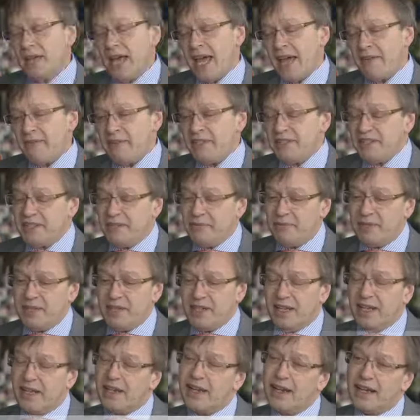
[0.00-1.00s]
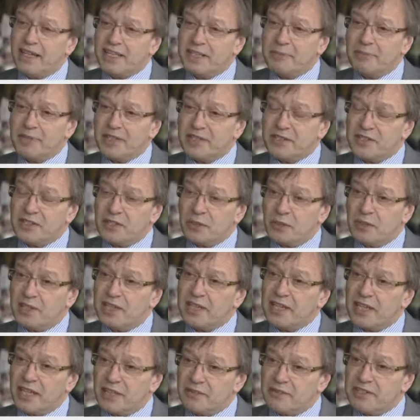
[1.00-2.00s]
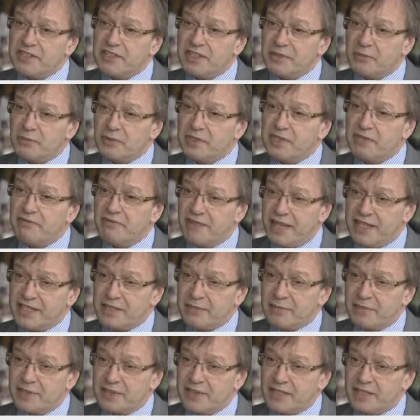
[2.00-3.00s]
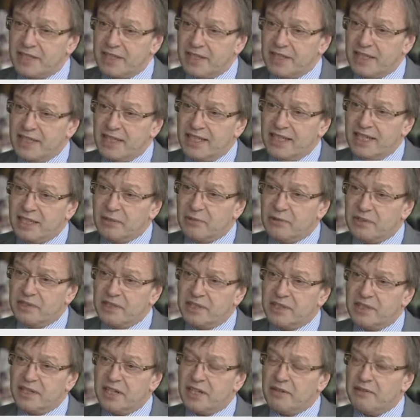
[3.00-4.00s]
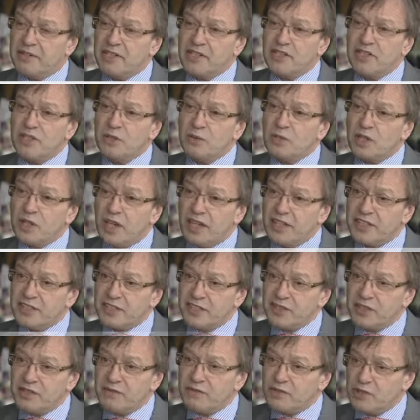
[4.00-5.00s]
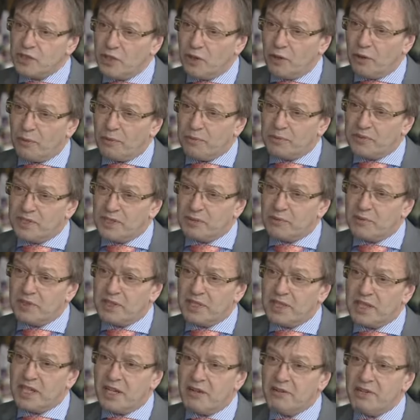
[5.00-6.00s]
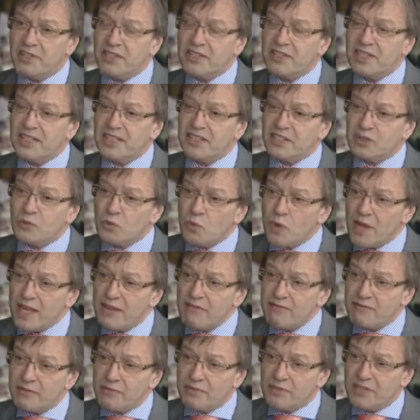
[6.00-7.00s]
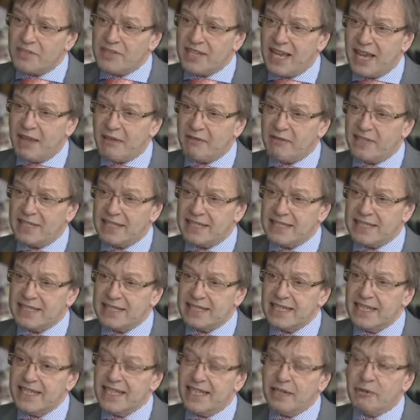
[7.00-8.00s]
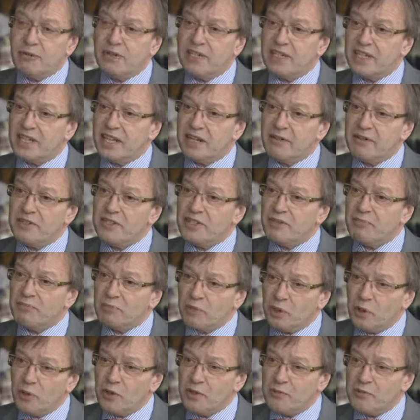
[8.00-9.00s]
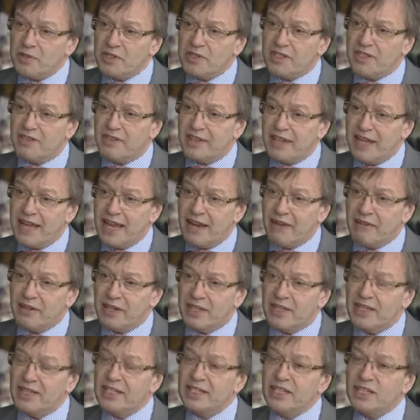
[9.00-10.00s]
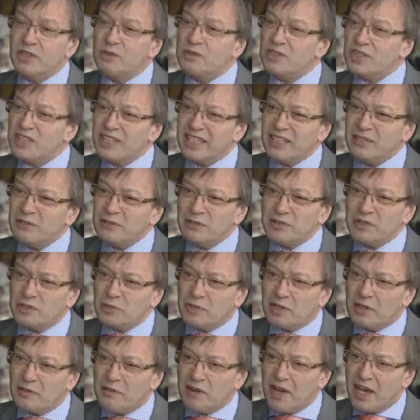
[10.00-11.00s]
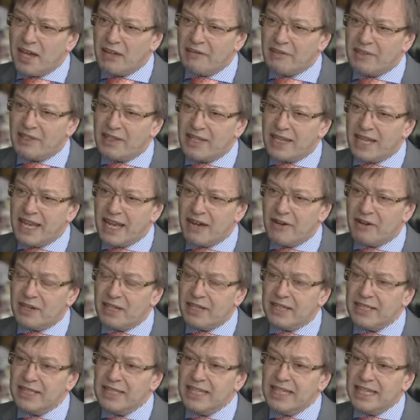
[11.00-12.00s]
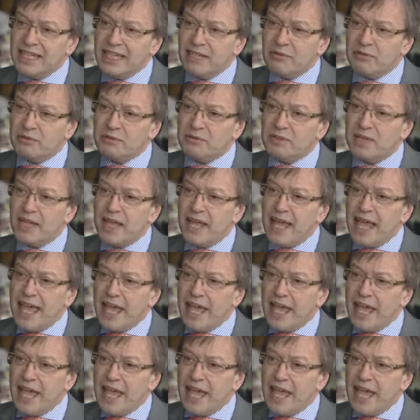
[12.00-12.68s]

having something like high speed 2 will encourage inward investment. It will encourage new clusters of jobs. It will encourage things away from the southeast. It will encourage employment in the area. New skills will arrive in the area. It will